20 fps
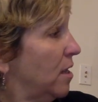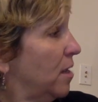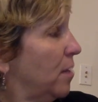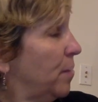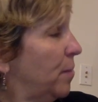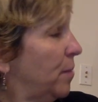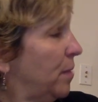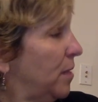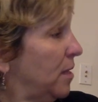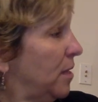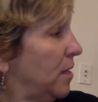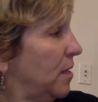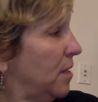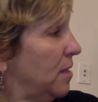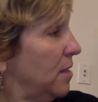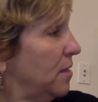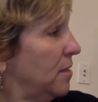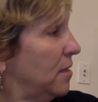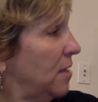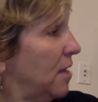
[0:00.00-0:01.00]

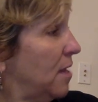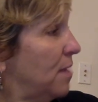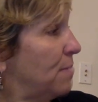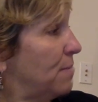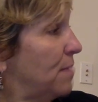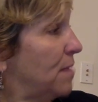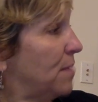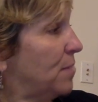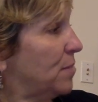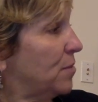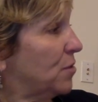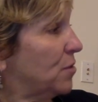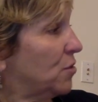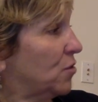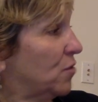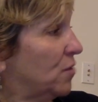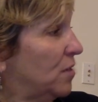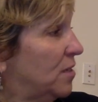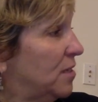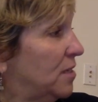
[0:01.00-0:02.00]
Peas and maple
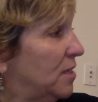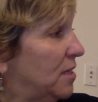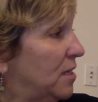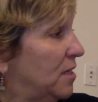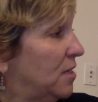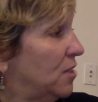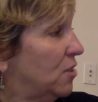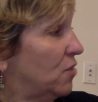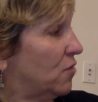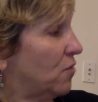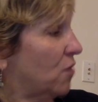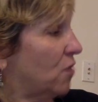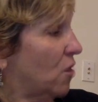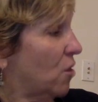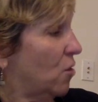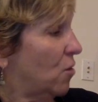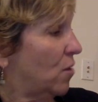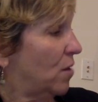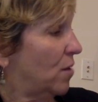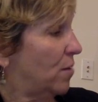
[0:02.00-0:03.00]
tree seeds
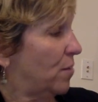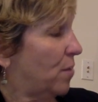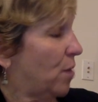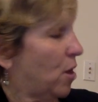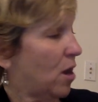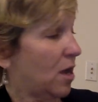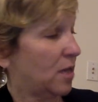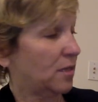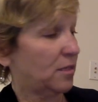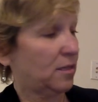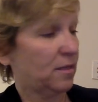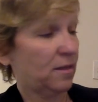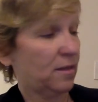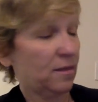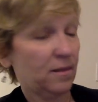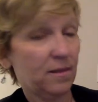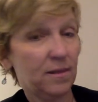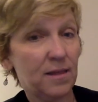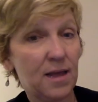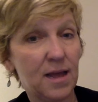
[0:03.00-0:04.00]
grow in pods.
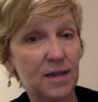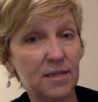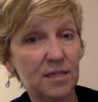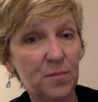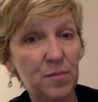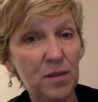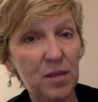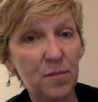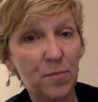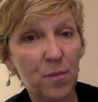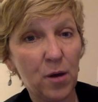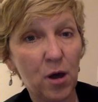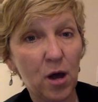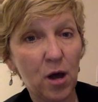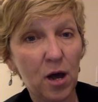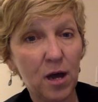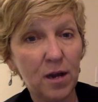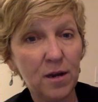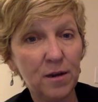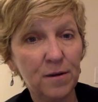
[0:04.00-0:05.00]
That's a pea
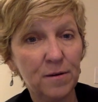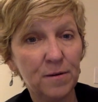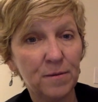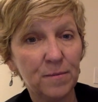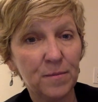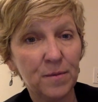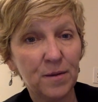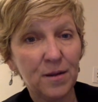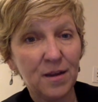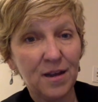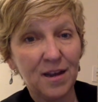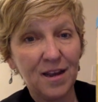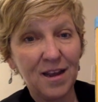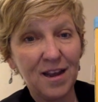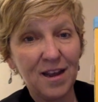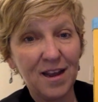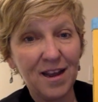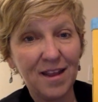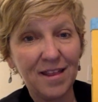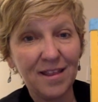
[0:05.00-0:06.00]
pod,
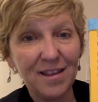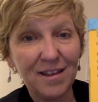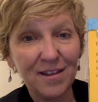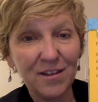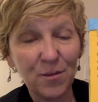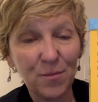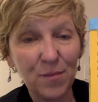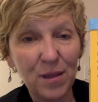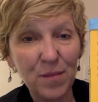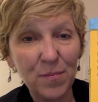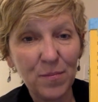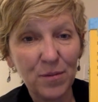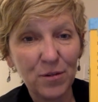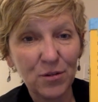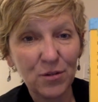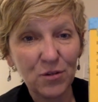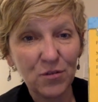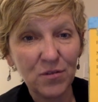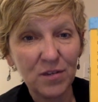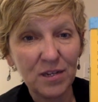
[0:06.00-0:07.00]
and these are maple
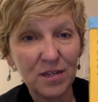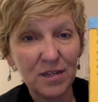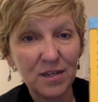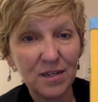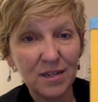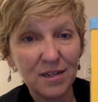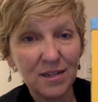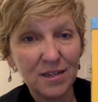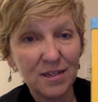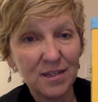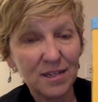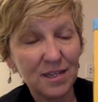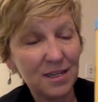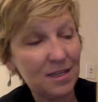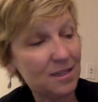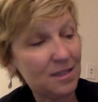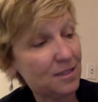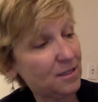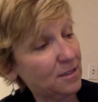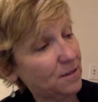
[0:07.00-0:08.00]
tree
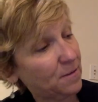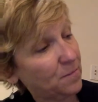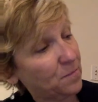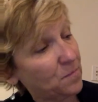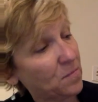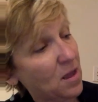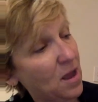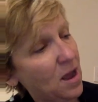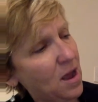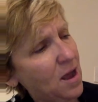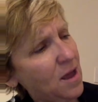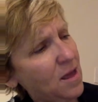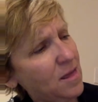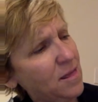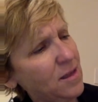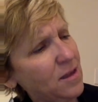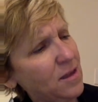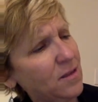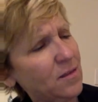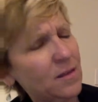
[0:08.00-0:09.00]
seeds. I
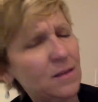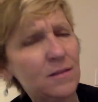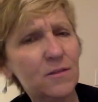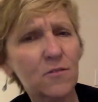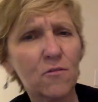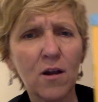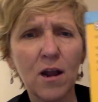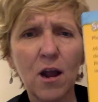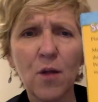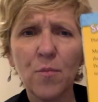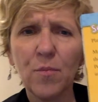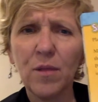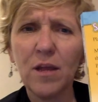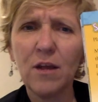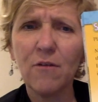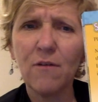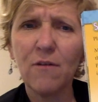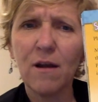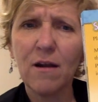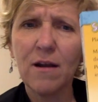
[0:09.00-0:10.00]
think these are on our
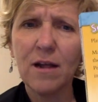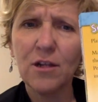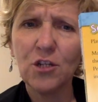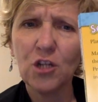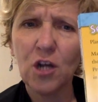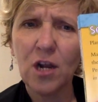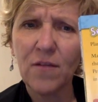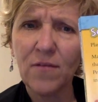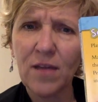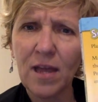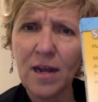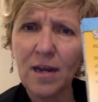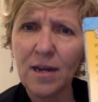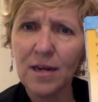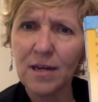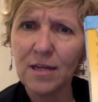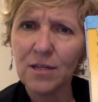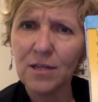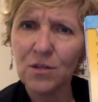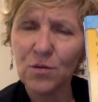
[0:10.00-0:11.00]
playground at John F.
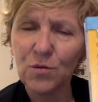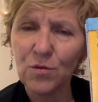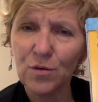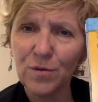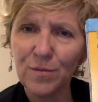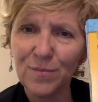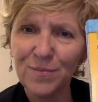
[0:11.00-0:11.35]
Kennedy School.